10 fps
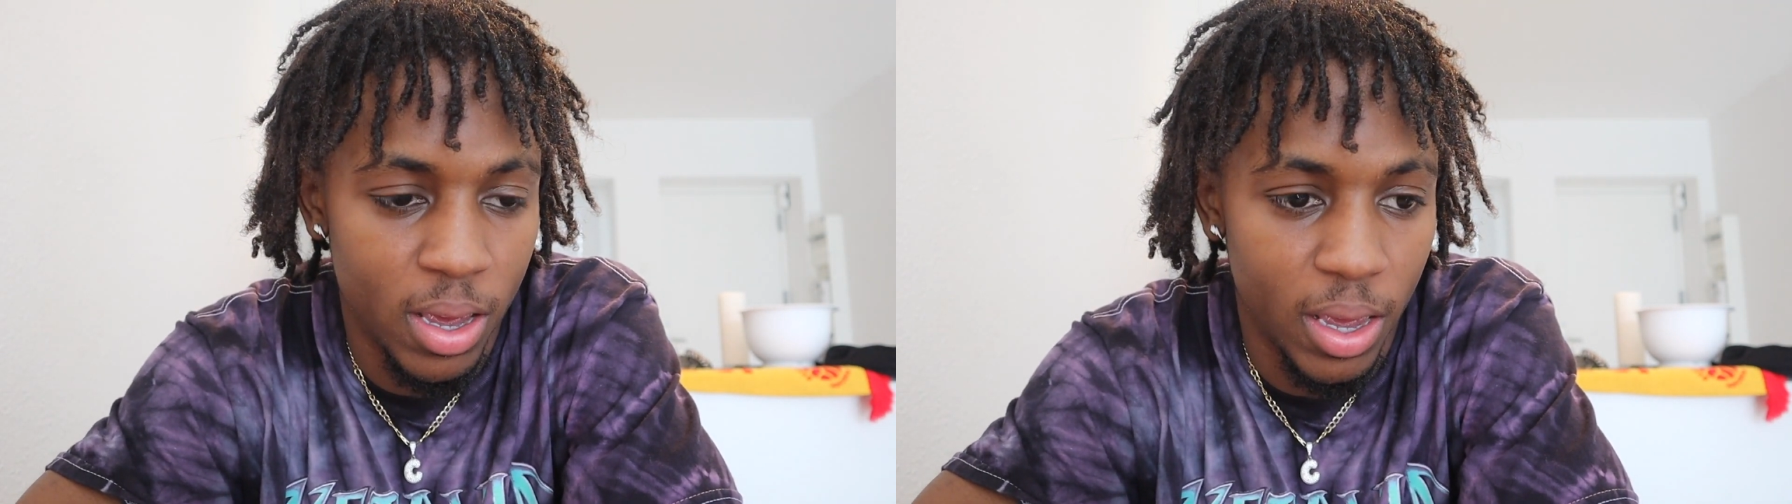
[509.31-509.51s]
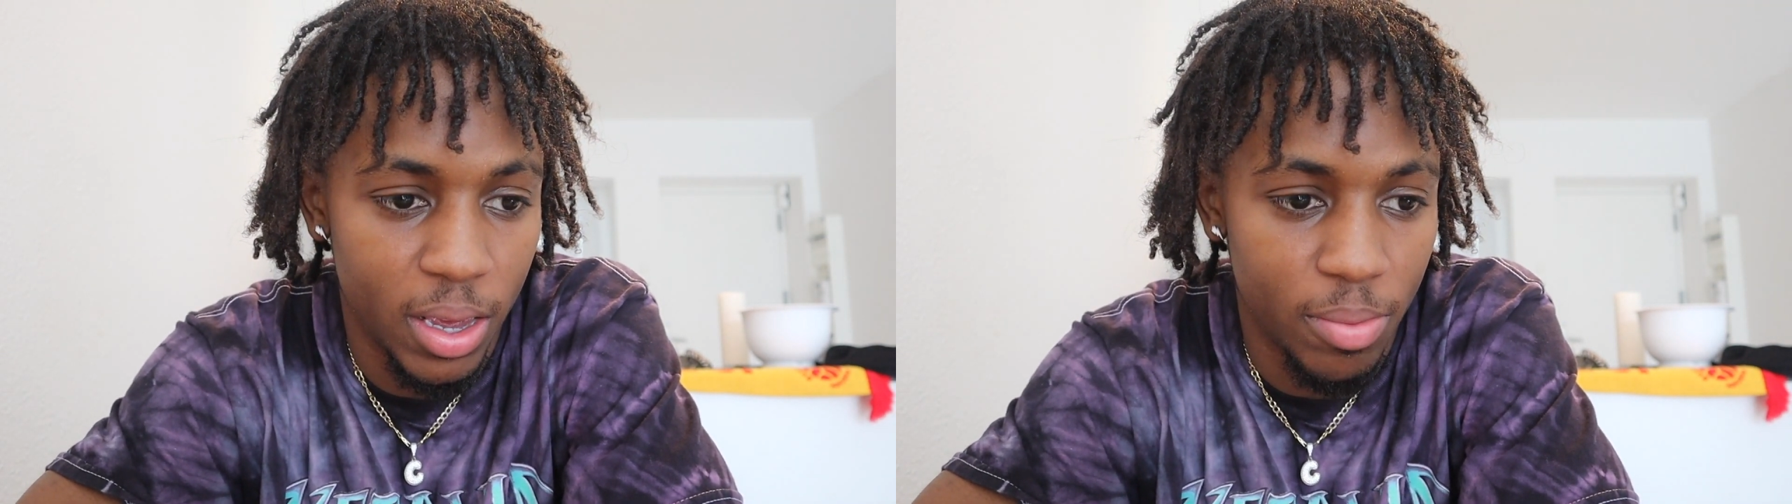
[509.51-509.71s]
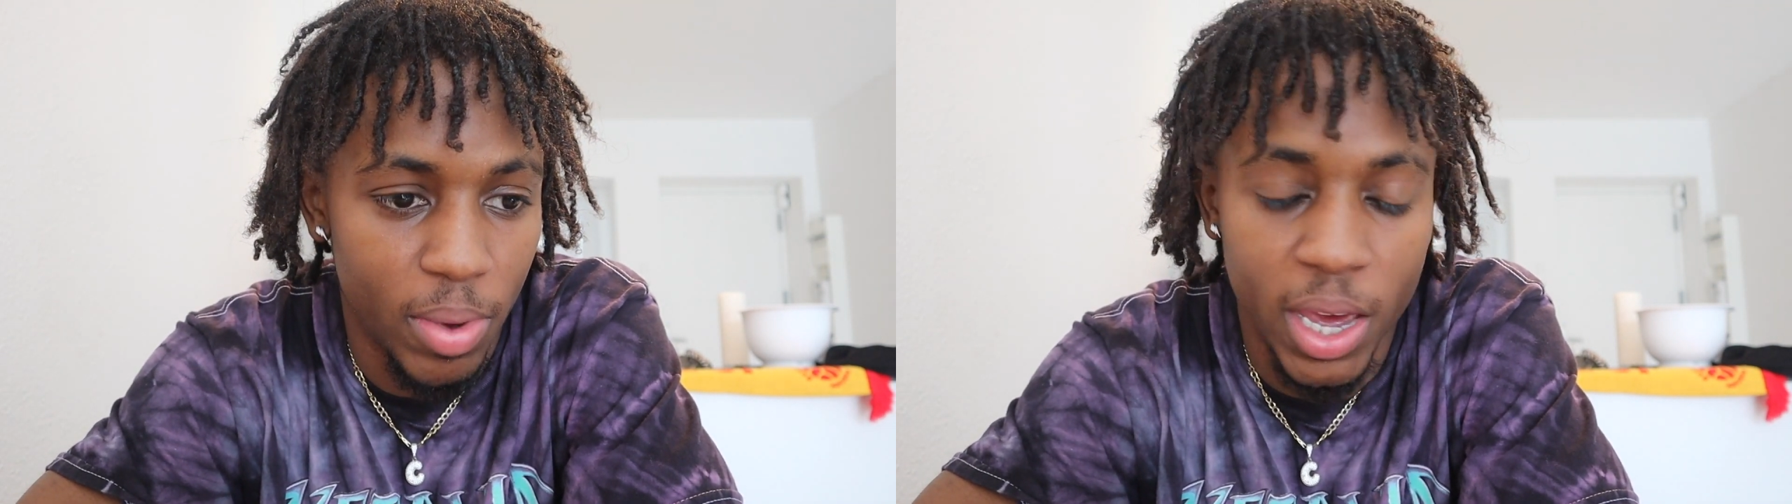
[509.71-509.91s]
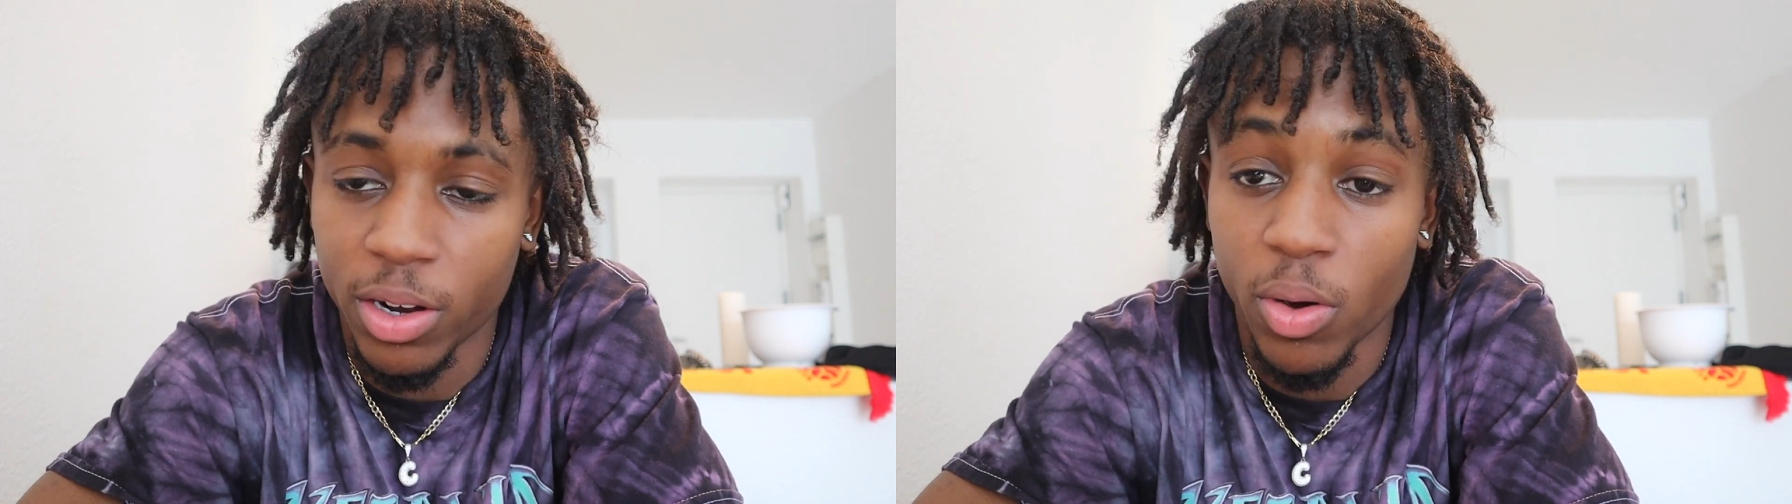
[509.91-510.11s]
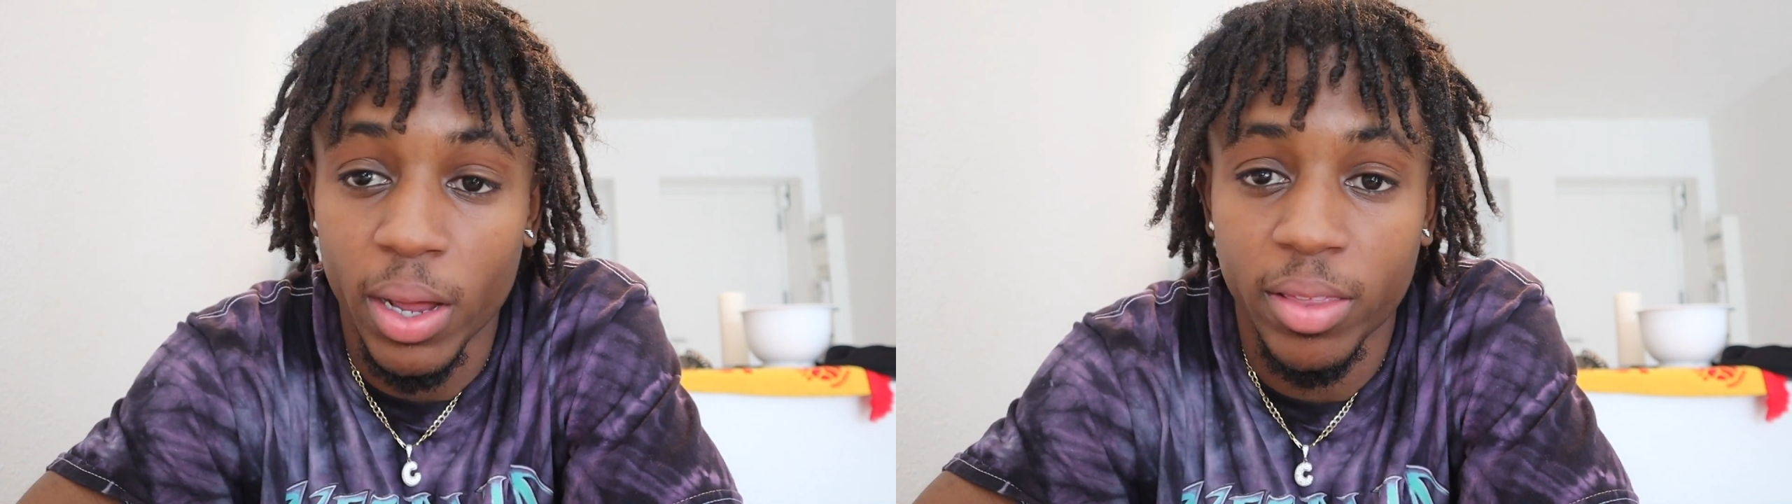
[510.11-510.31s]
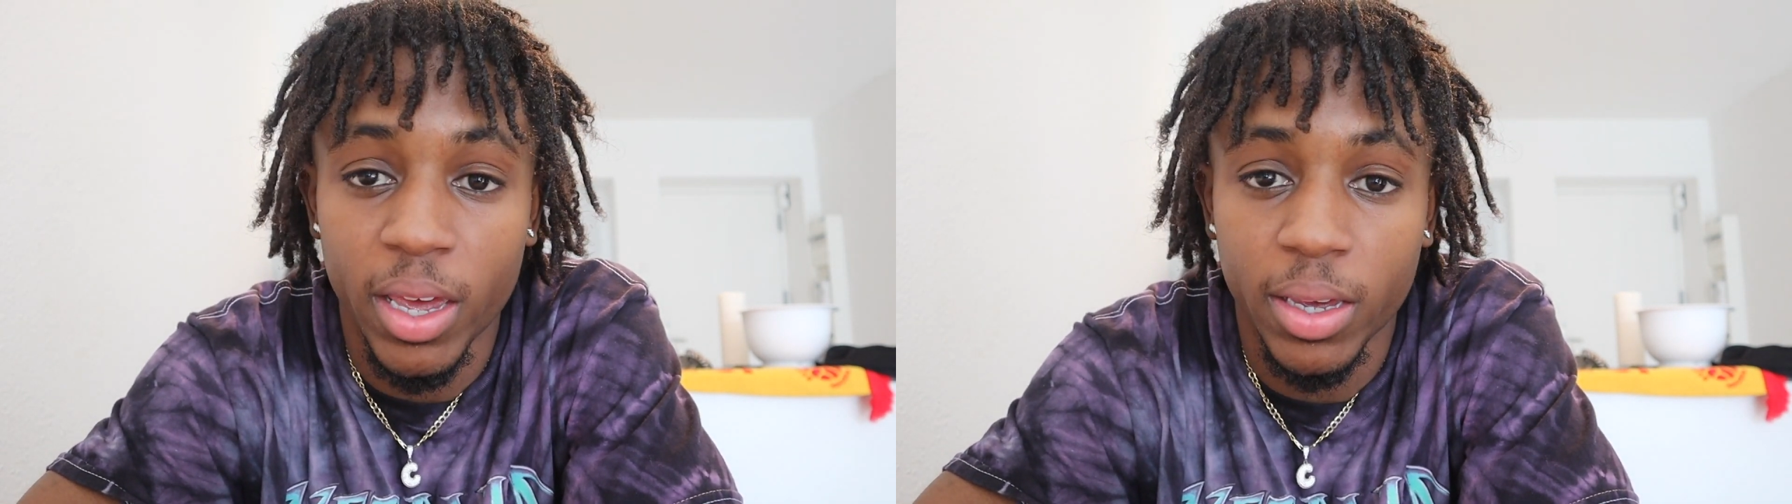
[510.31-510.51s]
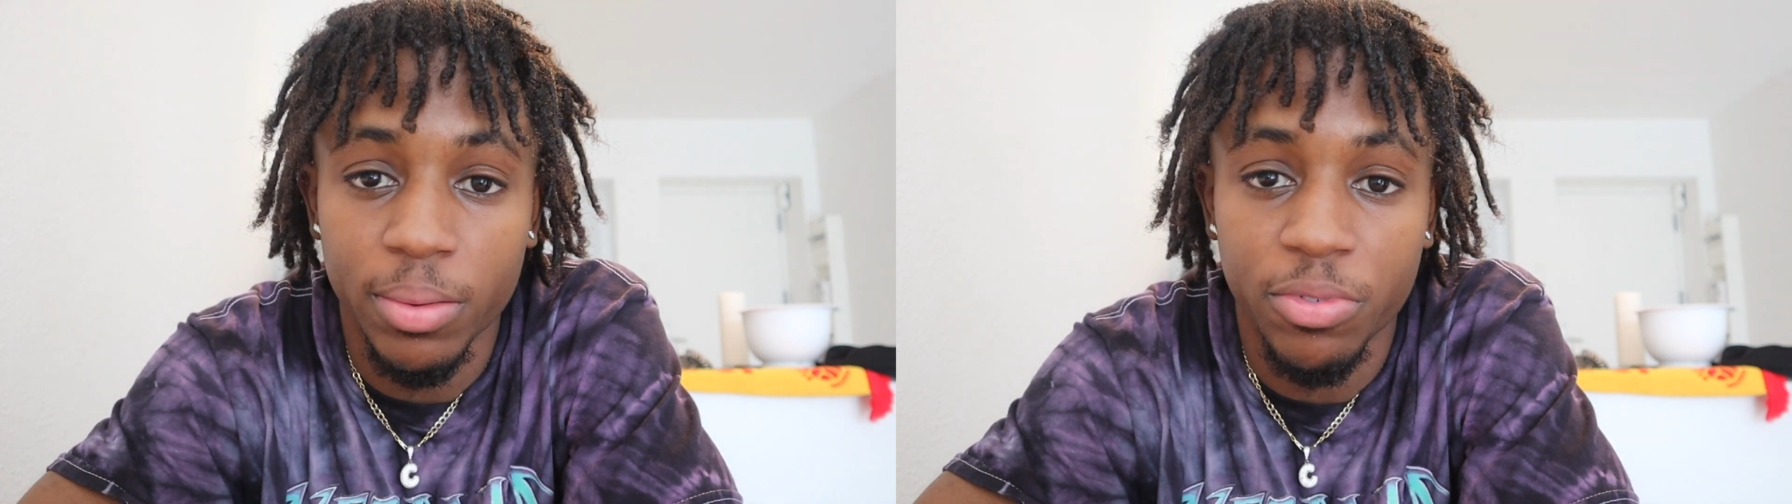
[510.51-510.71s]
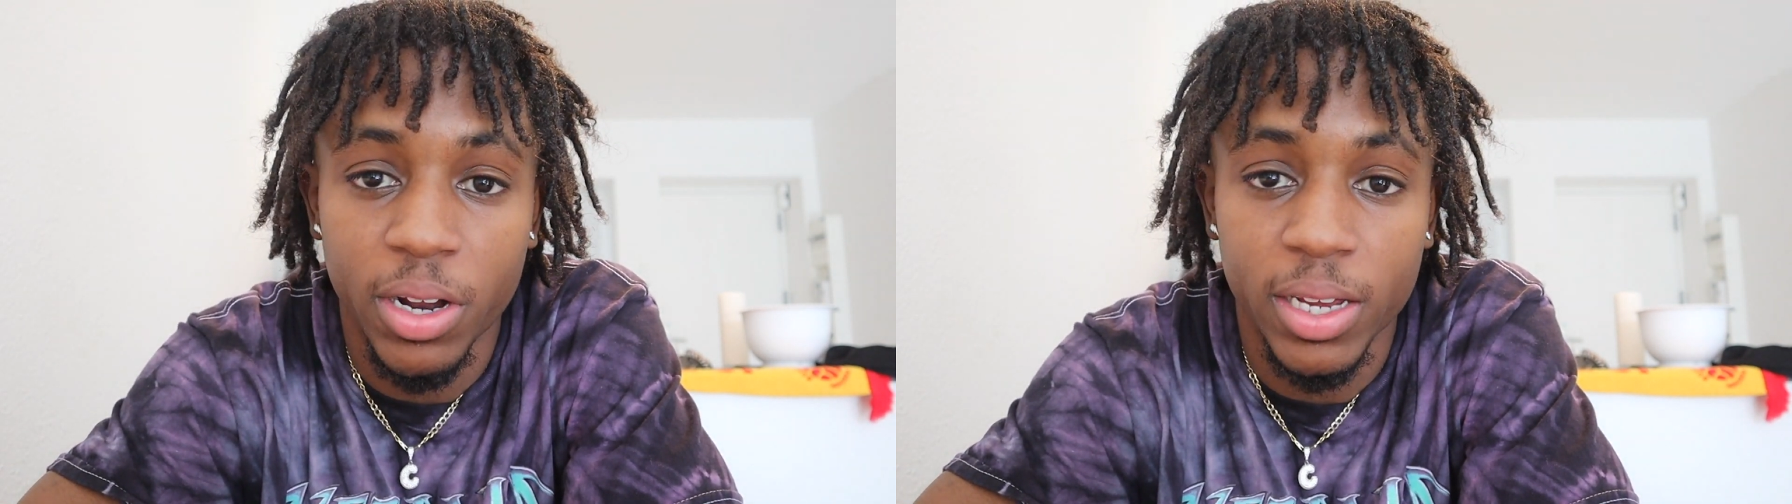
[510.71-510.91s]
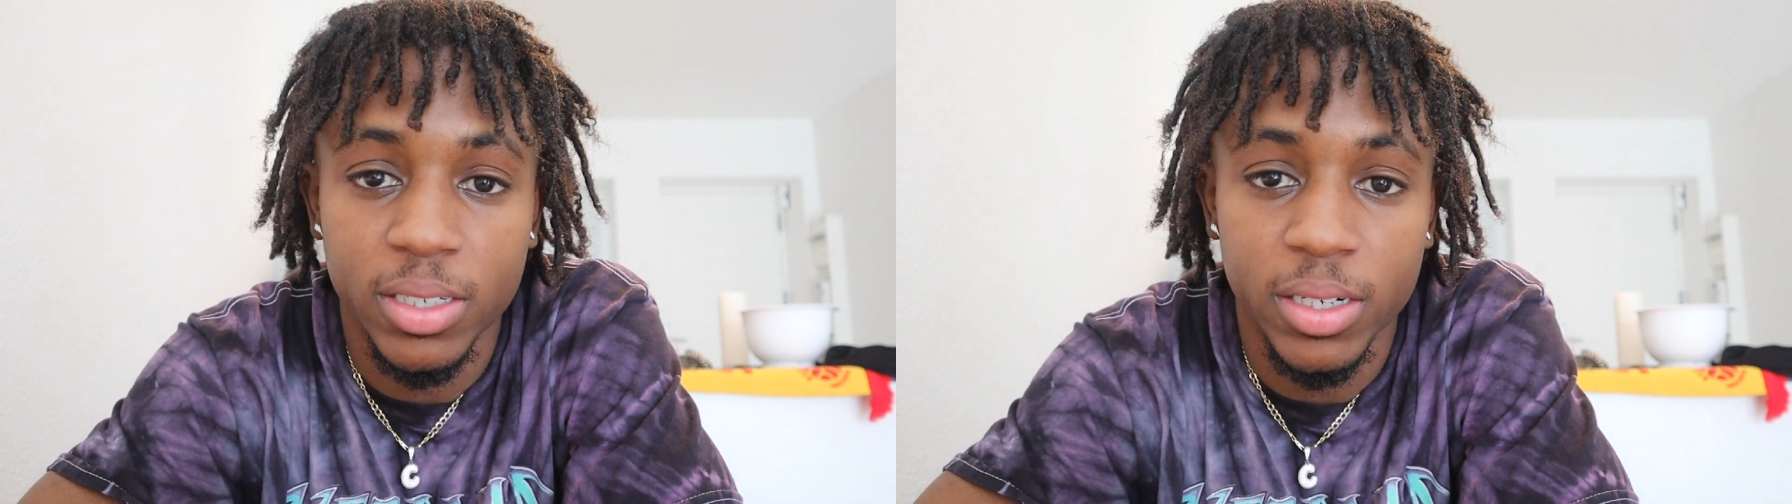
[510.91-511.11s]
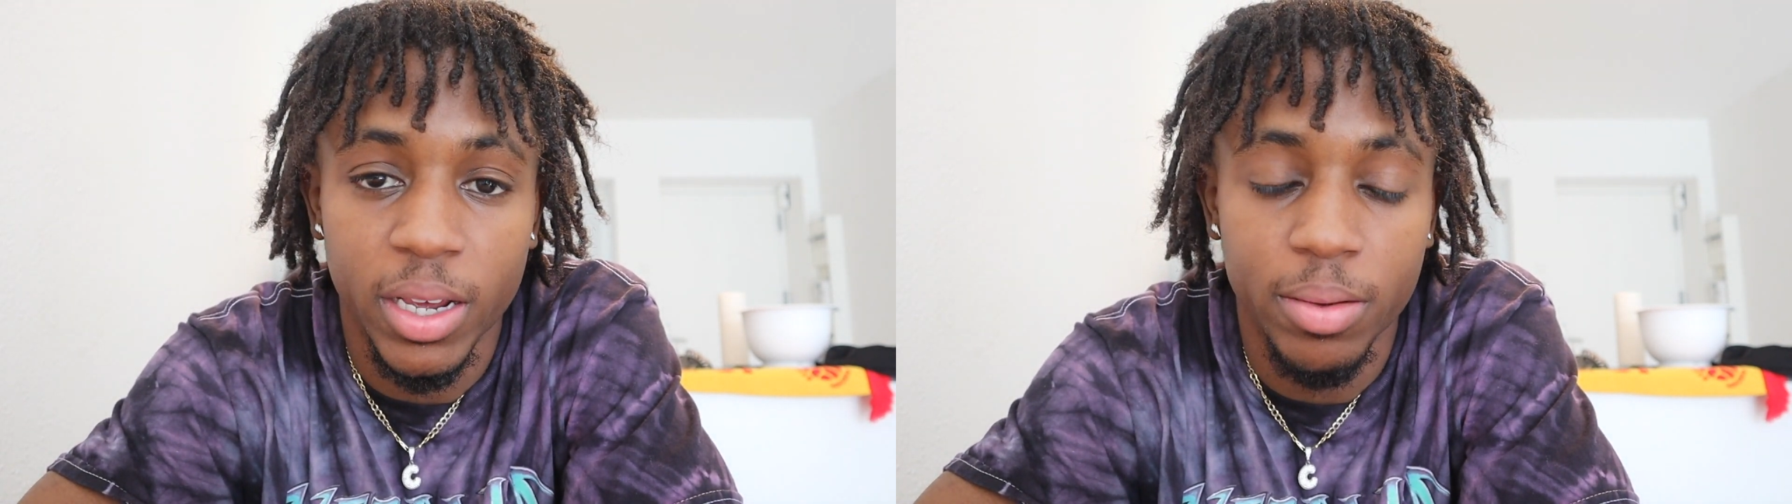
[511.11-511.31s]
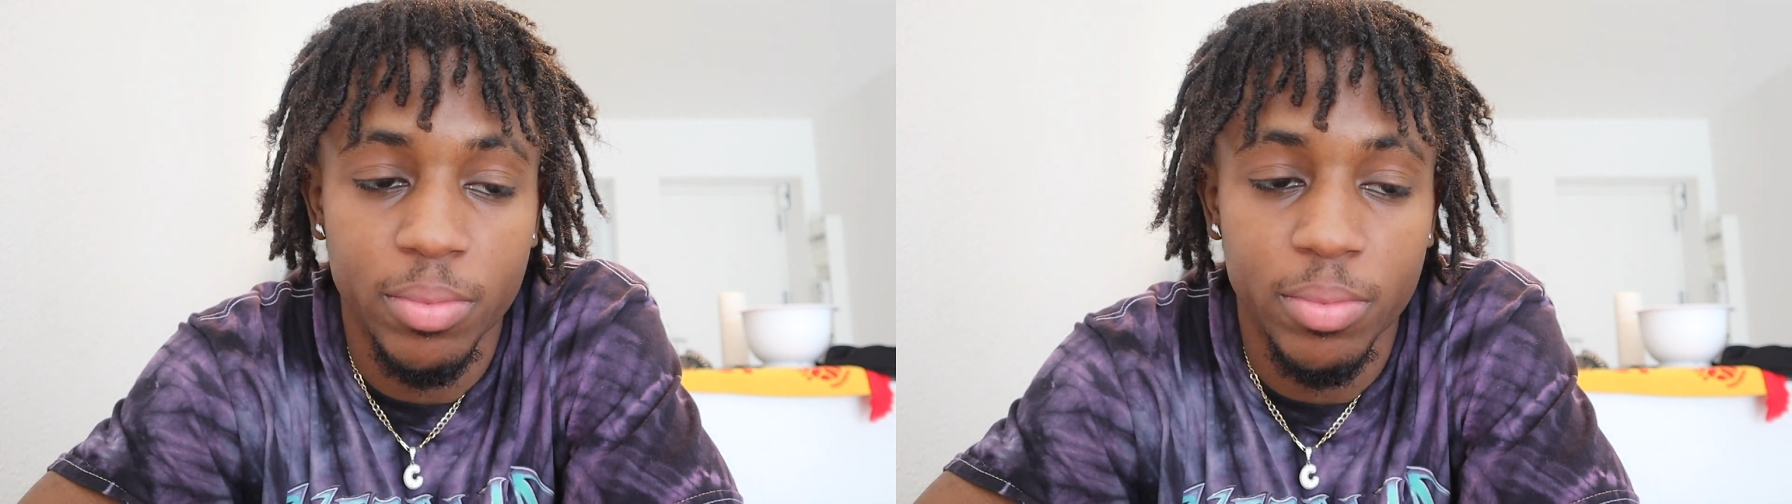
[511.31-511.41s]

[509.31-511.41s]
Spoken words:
and man, do I thank him for that today,